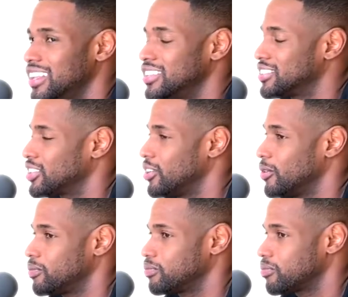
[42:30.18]

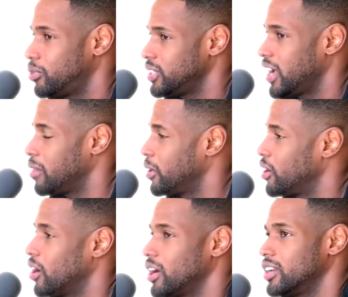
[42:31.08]
So put your helmet
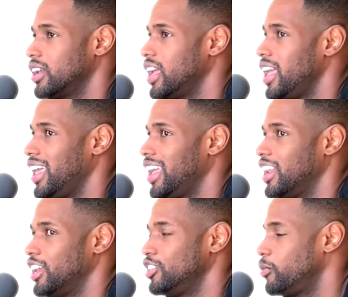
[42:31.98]
on, and
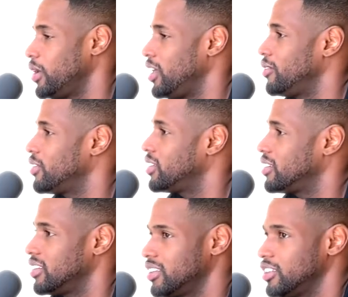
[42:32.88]
then you wave
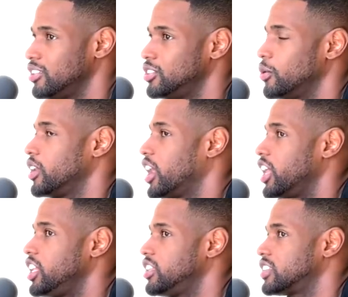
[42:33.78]
and you do it. And
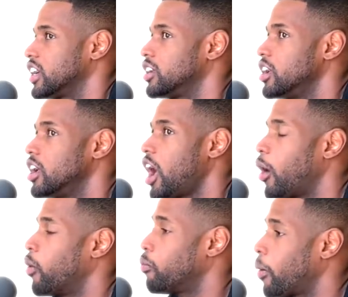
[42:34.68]
then he said, I
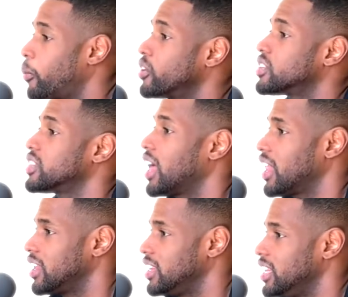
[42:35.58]
want more
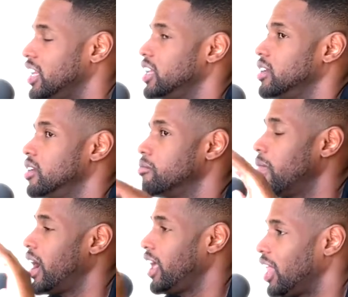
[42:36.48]
personality in
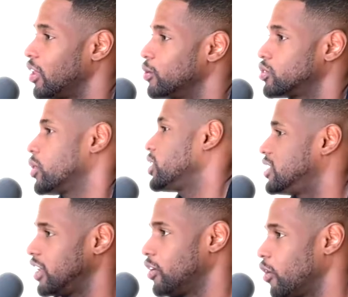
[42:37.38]
my hello. So I
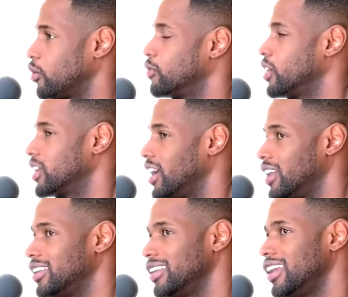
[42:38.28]
did it all over again.